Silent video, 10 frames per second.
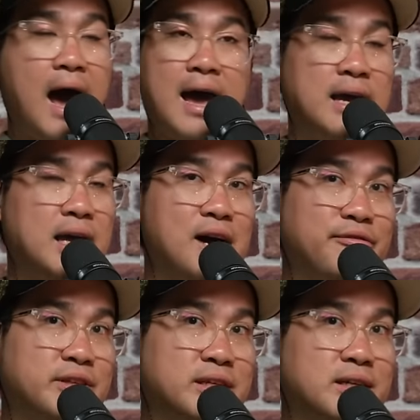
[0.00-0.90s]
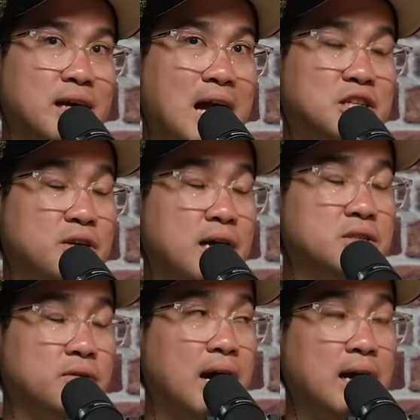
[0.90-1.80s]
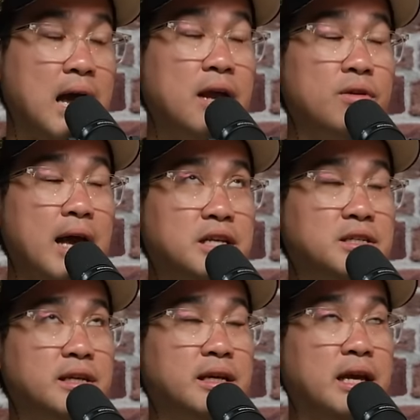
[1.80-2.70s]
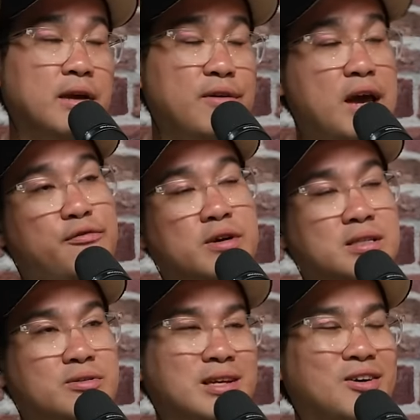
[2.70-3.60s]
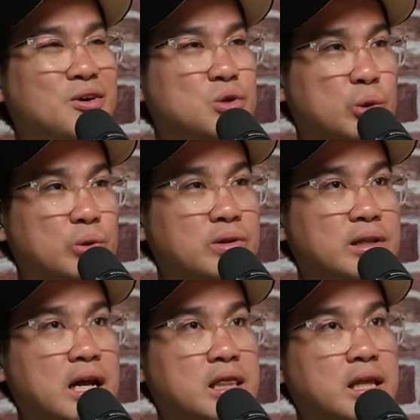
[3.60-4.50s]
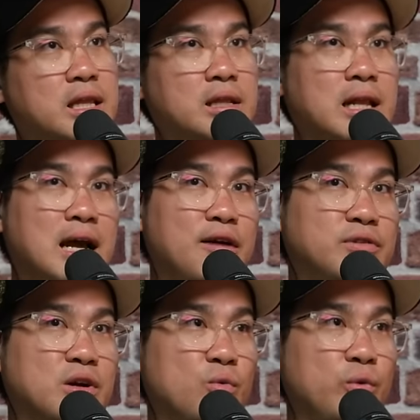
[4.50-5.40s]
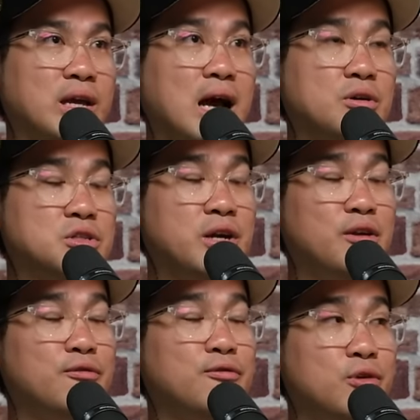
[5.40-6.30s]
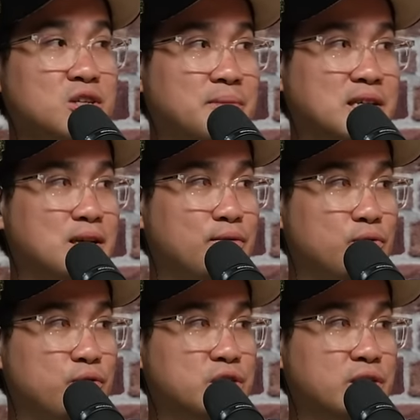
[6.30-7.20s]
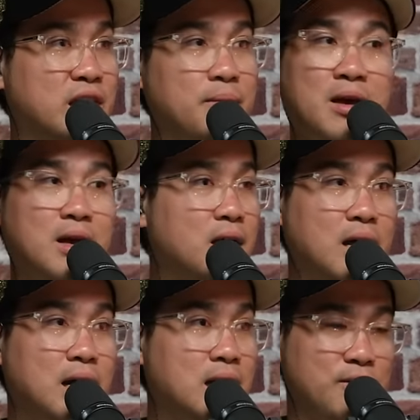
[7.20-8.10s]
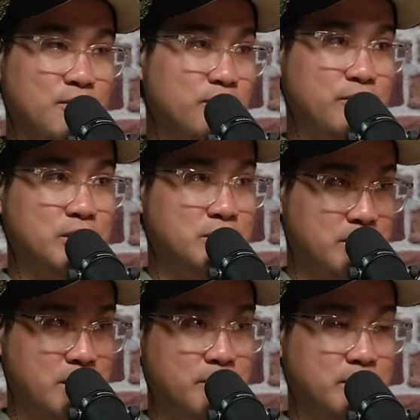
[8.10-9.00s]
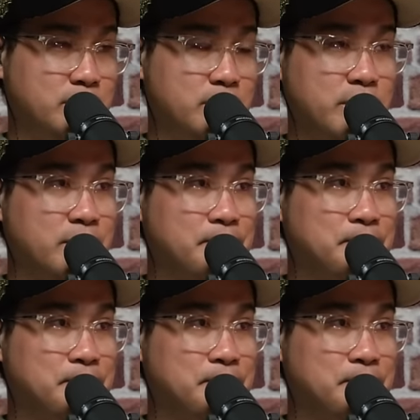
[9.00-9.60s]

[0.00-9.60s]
I after I tried so hard. I actually at first it was like, oh cool. Then after like after a week, I was trying to force myself to finish the game. Mm. I have not finished the game until today.